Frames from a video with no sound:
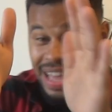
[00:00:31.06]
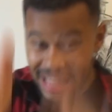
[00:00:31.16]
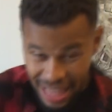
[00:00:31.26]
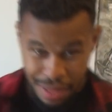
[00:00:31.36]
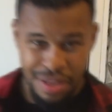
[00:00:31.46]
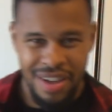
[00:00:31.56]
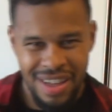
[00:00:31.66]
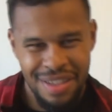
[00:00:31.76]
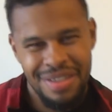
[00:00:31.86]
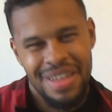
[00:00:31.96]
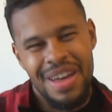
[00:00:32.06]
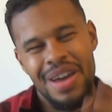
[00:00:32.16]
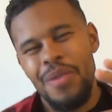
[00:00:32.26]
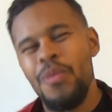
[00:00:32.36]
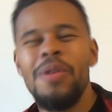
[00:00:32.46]
Yes guys,
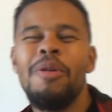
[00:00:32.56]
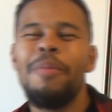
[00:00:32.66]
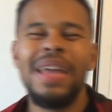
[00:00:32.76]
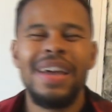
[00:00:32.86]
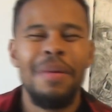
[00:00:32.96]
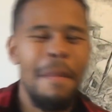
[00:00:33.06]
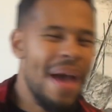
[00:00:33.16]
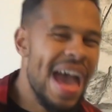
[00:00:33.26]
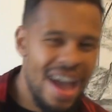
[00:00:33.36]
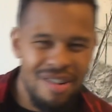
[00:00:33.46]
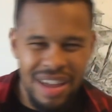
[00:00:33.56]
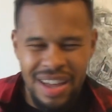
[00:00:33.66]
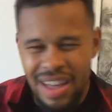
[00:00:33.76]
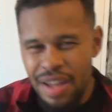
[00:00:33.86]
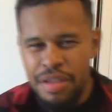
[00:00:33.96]
we will be
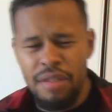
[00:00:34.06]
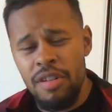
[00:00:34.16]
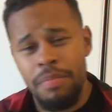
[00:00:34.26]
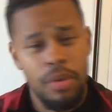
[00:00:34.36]
comparing some of